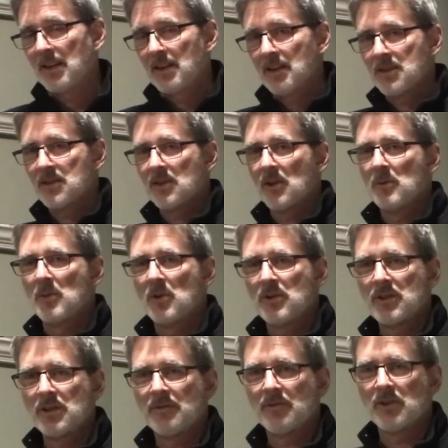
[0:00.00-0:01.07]
Slow
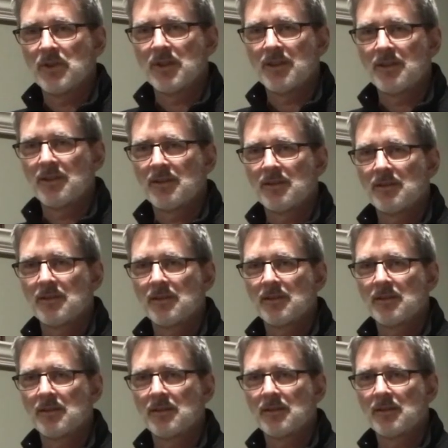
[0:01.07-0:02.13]
motion version.
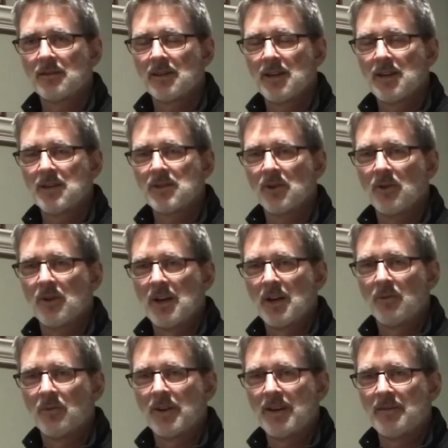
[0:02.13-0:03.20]
So
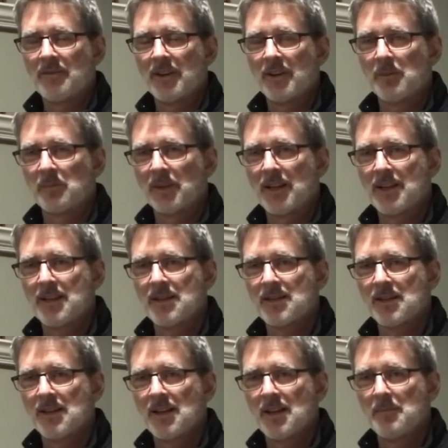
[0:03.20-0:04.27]
ring finger plays,
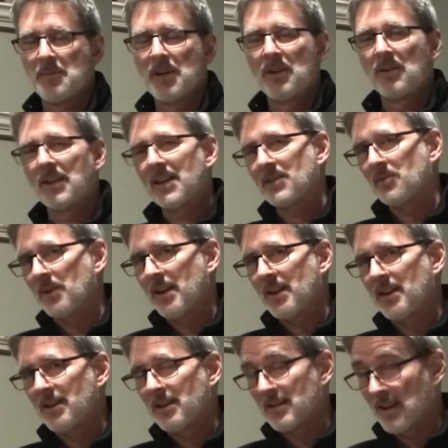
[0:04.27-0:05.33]
middle gets ready,
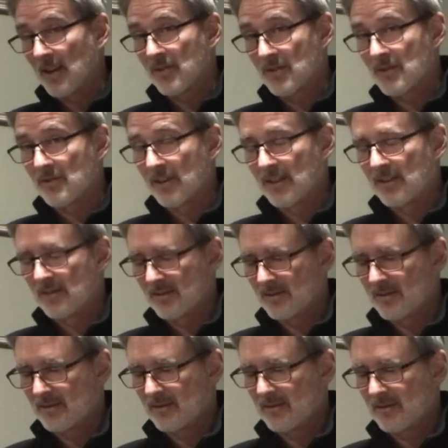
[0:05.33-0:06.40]
it's on the string.
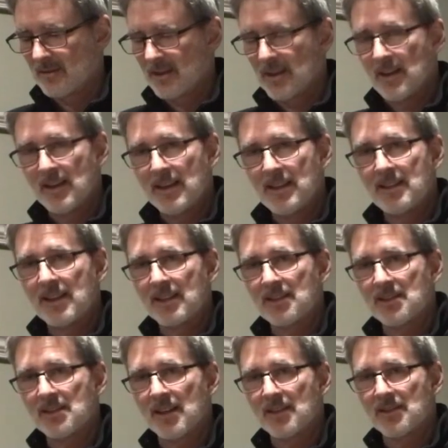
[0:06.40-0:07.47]
Index is
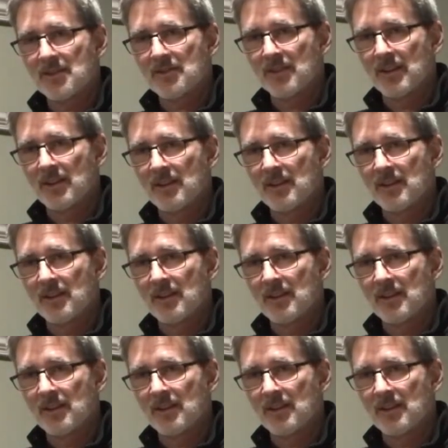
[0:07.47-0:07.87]
on the string.